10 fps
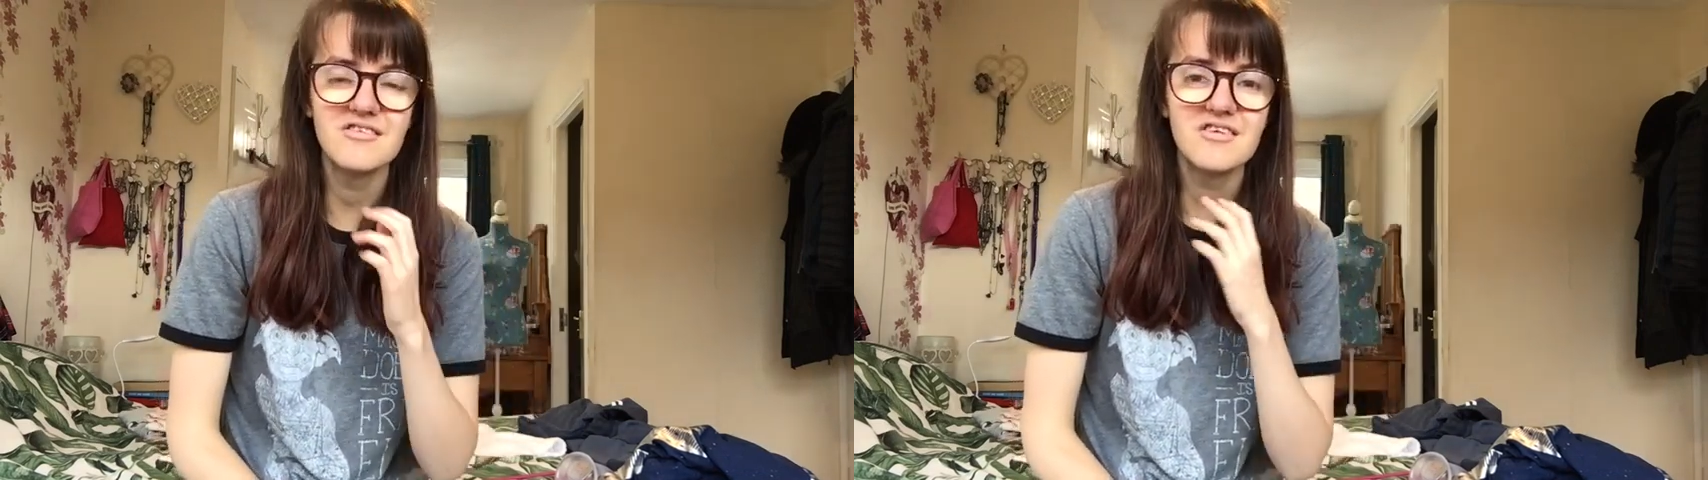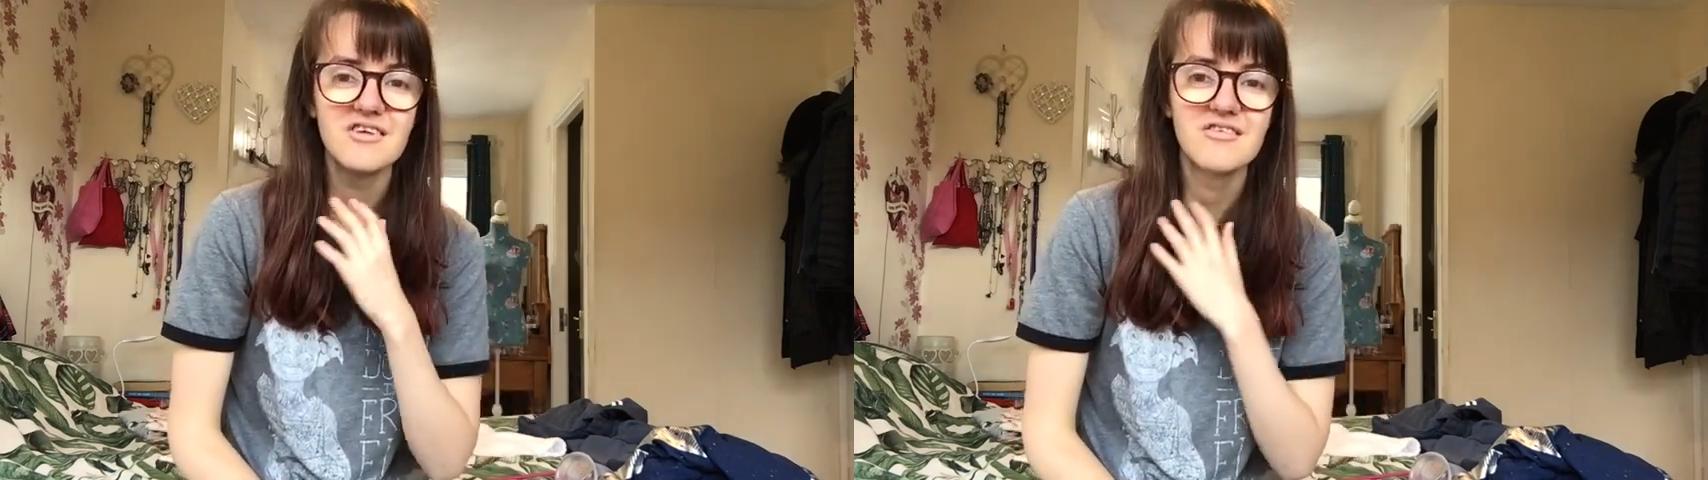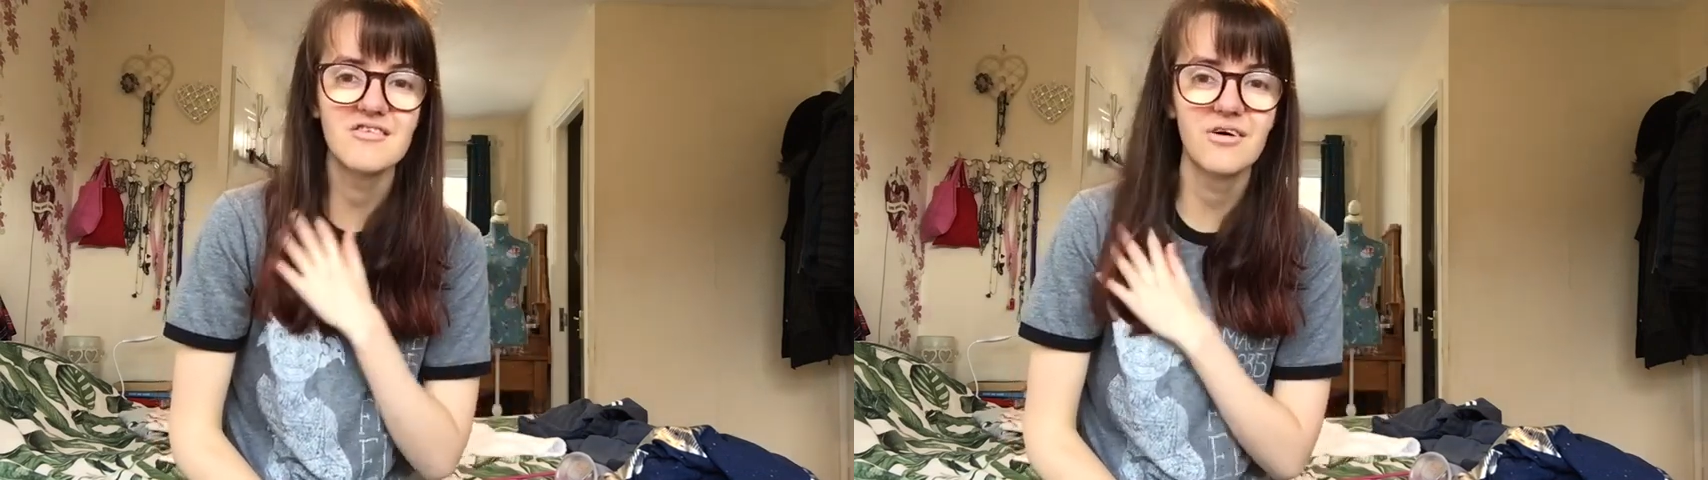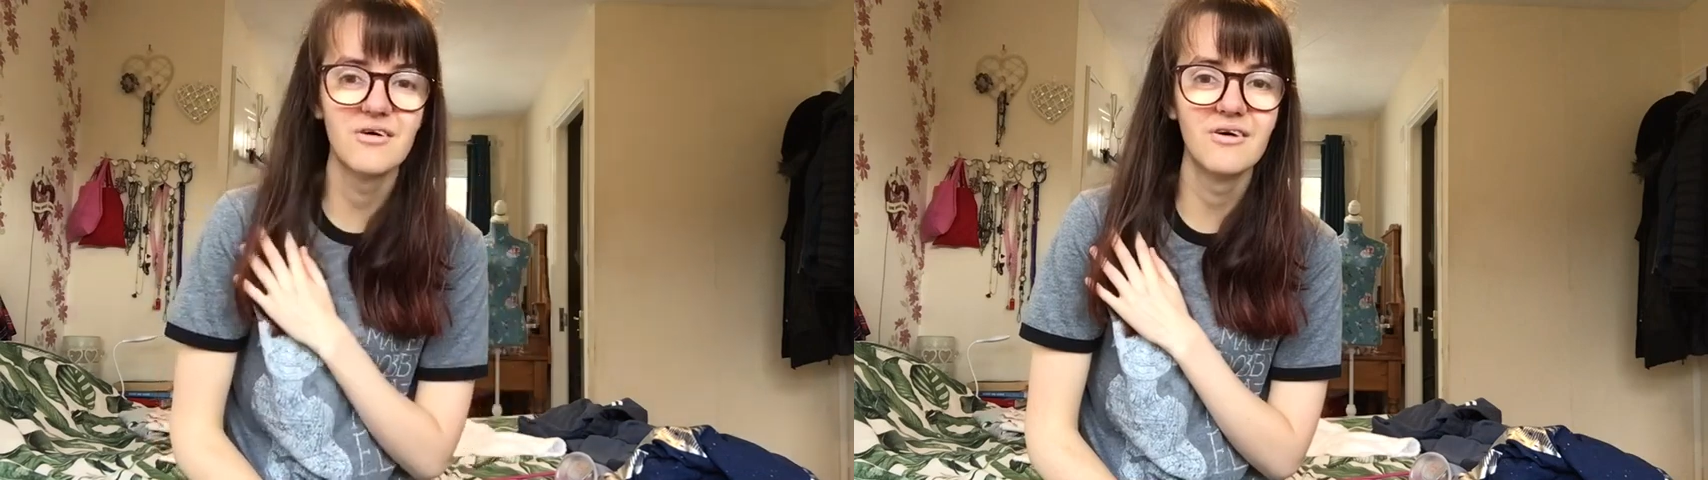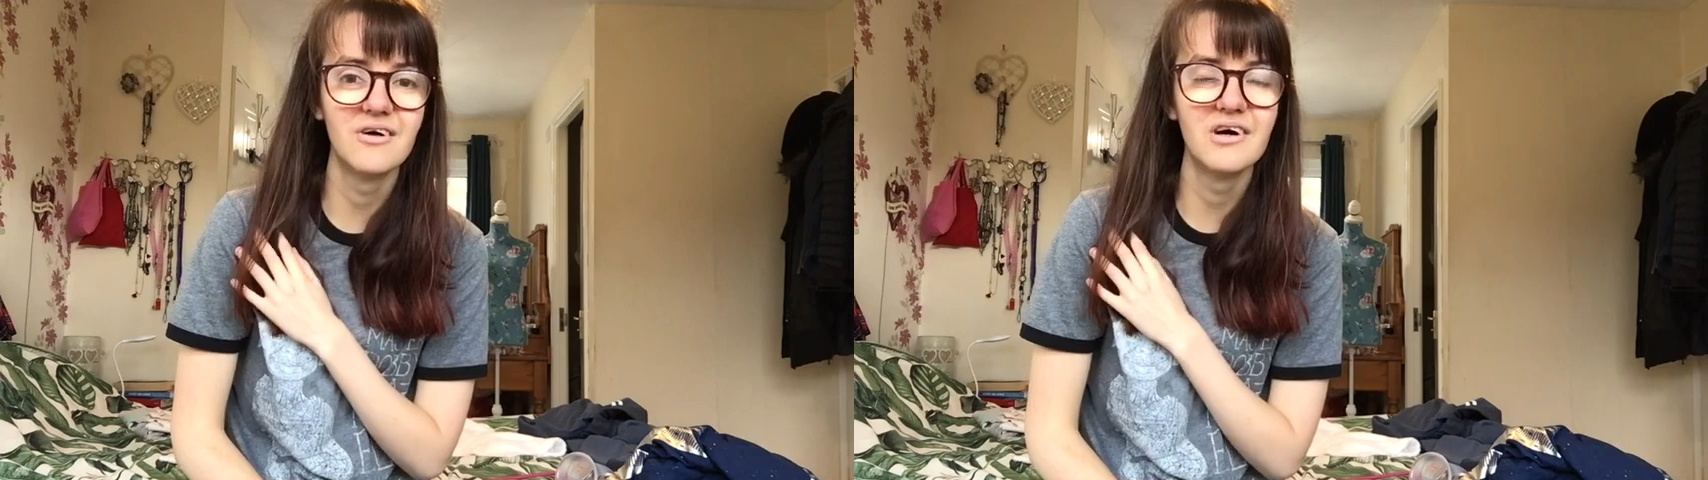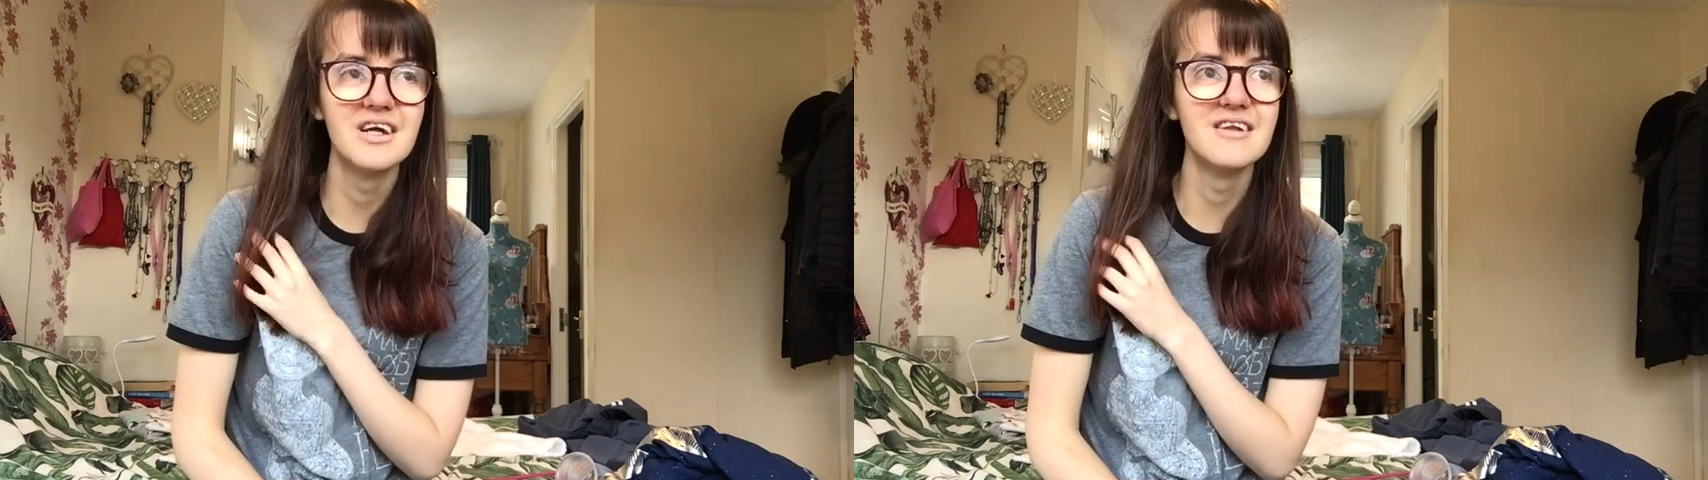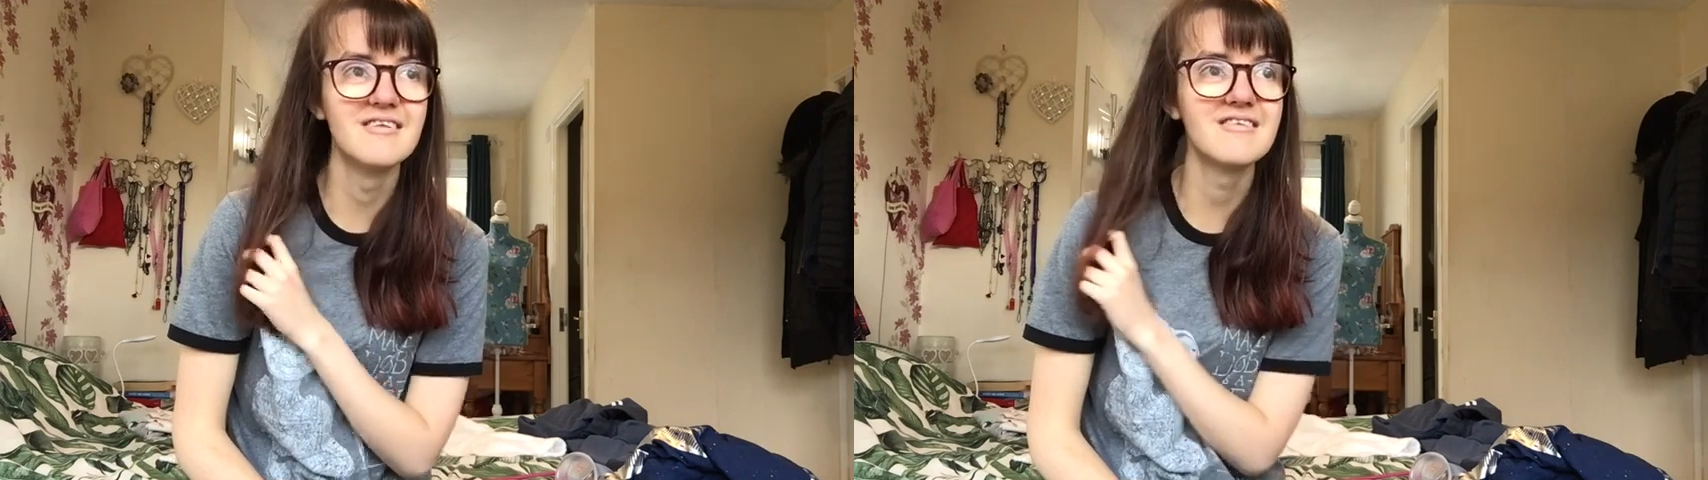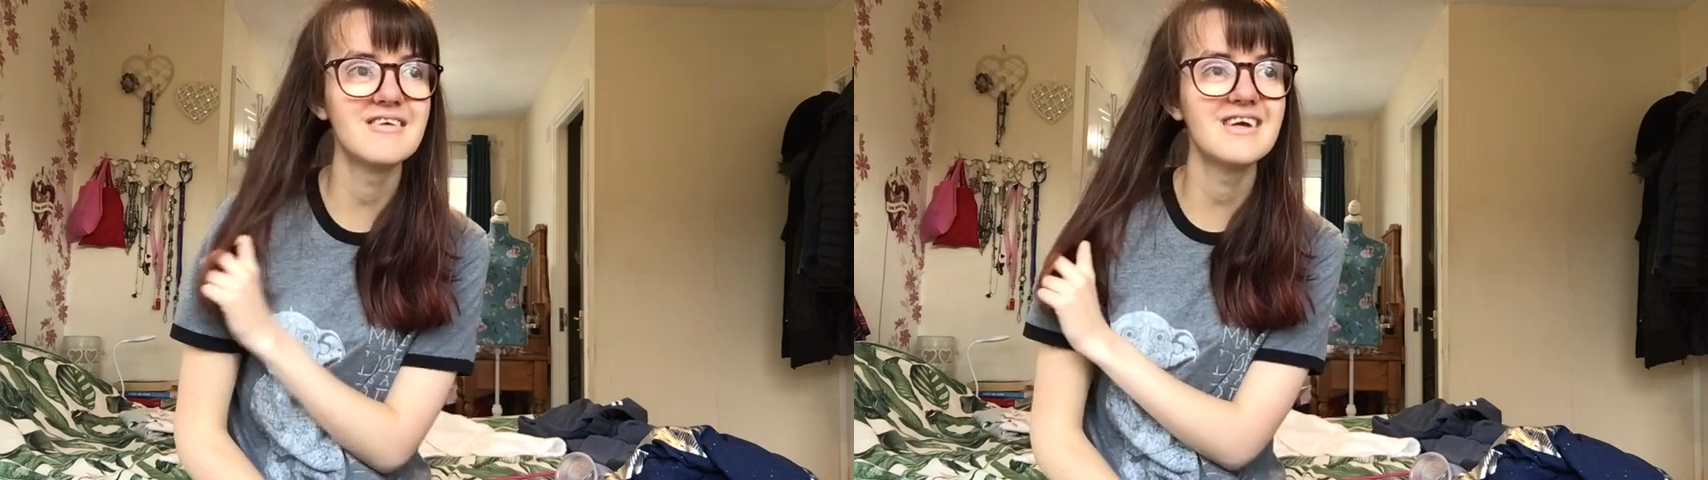to the tour, and